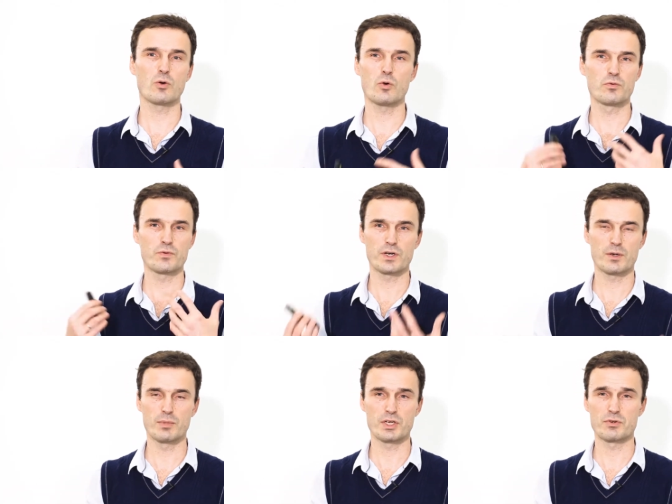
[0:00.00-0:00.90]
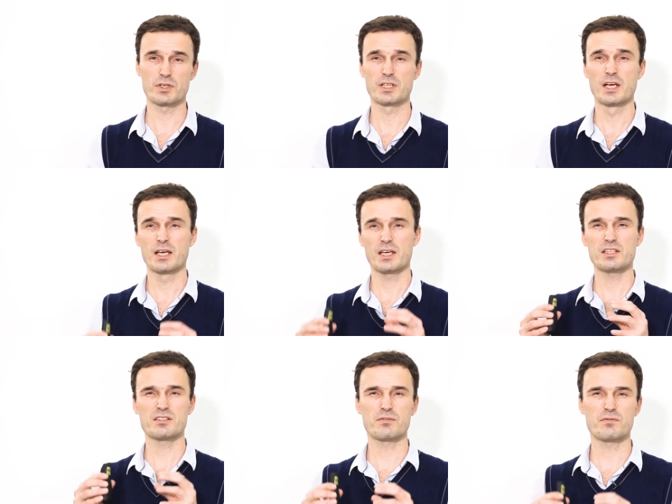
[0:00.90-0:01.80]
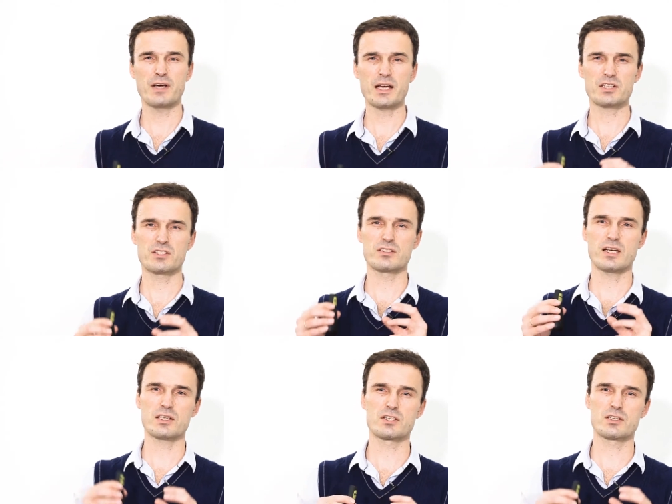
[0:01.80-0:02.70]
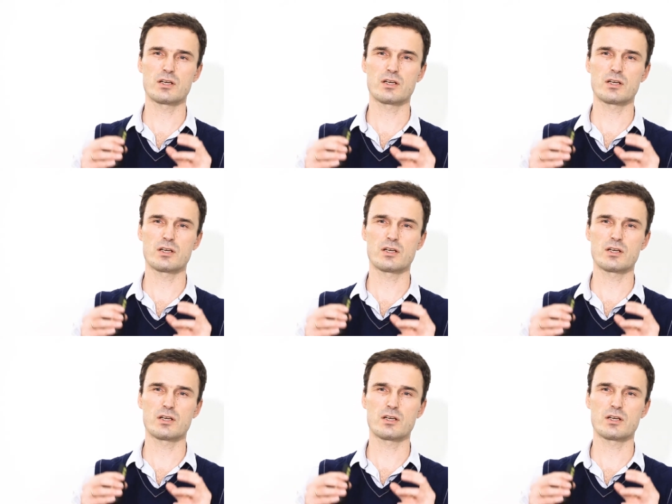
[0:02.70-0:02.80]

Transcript: of batteries is the fact that